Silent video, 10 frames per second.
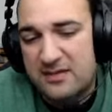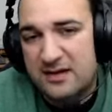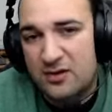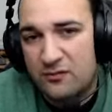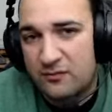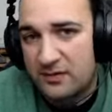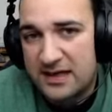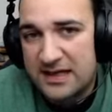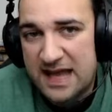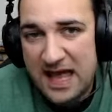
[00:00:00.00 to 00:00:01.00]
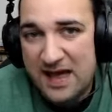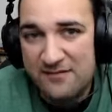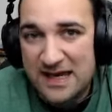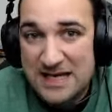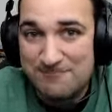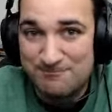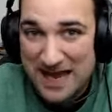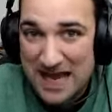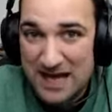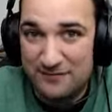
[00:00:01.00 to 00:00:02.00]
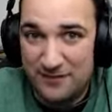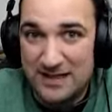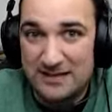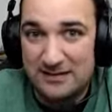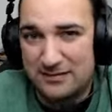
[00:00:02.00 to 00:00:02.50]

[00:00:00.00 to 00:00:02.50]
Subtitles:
they don't really have any bad fighters,